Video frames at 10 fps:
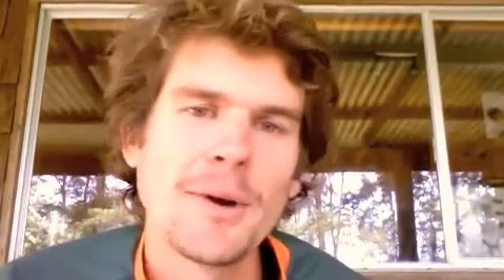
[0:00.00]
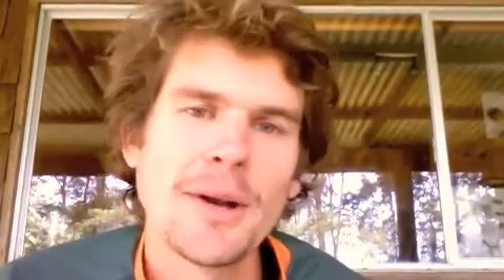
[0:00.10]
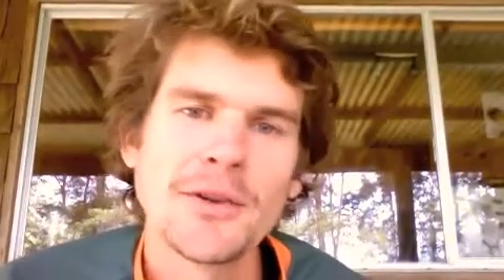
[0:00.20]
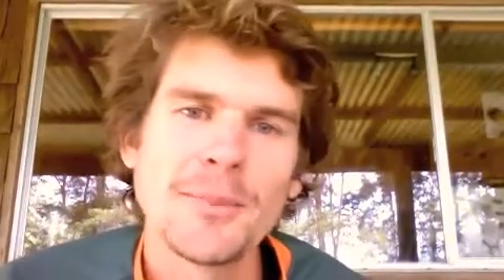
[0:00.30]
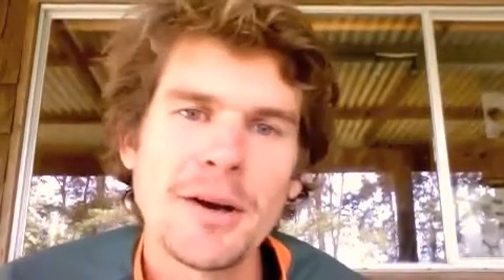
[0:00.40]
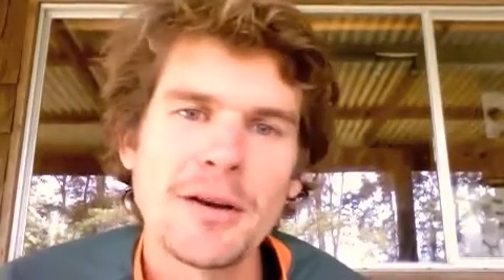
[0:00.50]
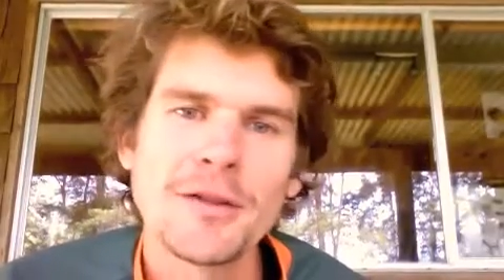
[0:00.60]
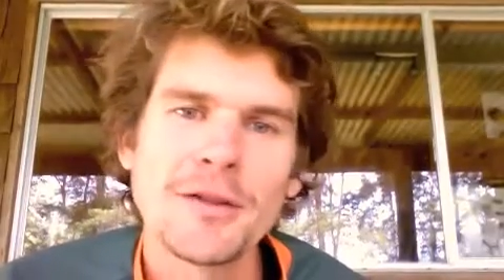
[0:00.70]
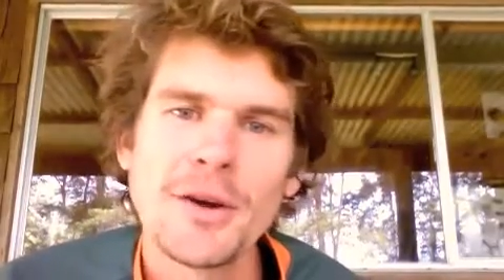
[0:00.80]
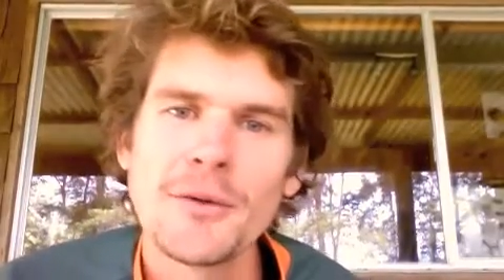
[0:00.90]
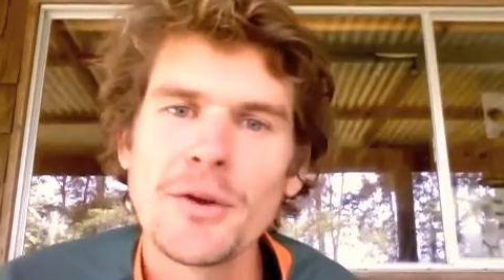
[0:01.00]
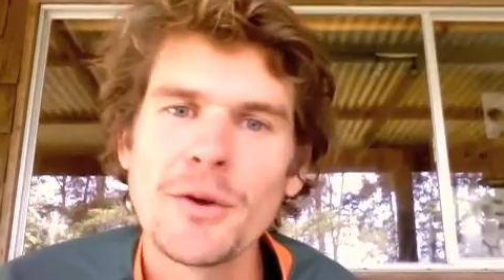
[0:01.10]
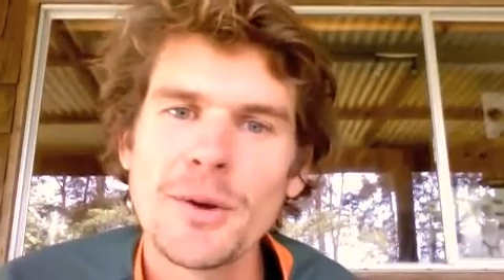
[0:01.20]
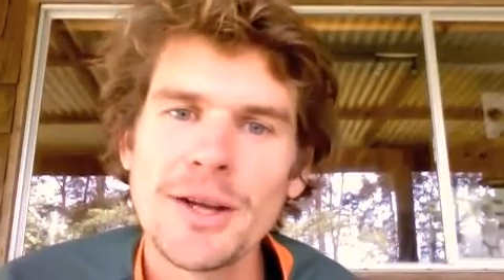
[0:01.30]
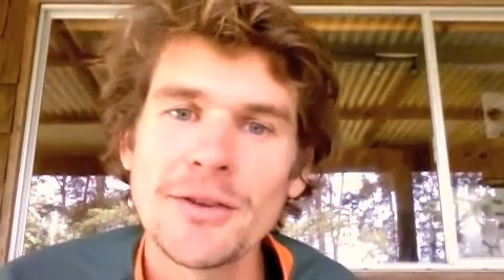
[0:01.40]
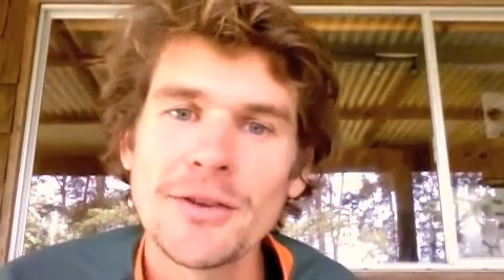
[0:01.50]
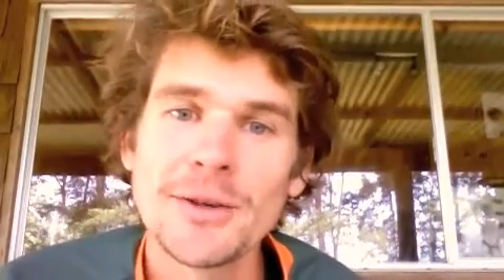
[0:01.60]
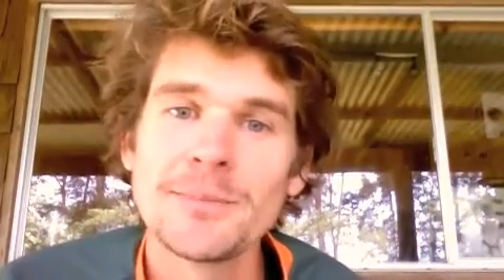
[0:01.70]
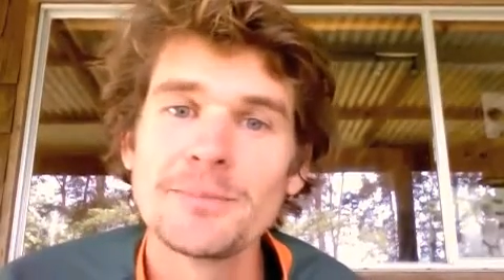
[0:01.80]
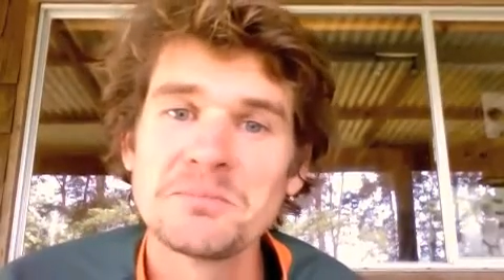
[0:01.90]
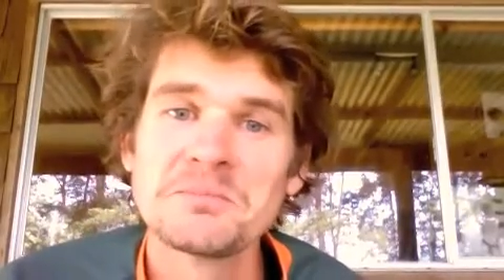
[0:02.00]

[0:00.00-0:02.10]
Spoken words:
my next marathon in a few weeks. So